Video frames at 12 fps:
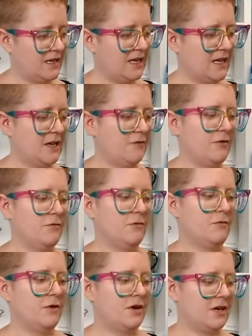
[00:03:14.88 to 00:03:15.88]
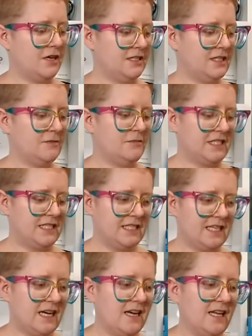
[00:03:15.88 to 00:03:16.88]
And we will work on some
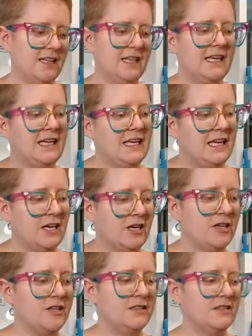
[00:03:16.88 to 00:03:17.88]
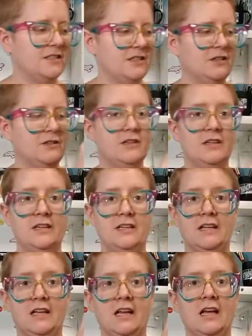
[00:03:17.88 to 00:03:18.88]
styling here. So
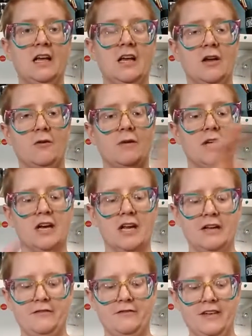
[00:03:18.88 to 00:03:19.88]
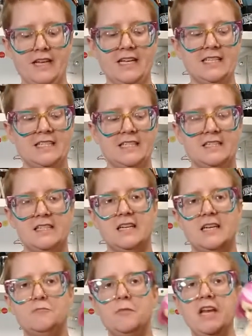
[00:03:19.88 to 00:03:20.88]
we got a fit. It's
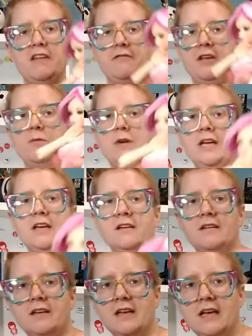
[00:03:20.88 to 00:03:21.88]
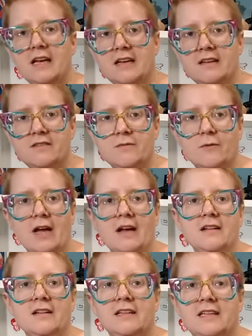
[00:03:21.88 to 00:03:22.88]
a mini fee wig as
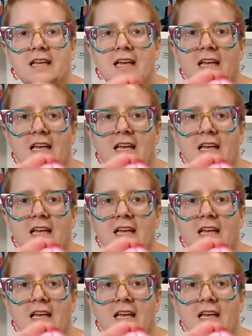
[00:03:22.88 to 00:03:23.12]
well.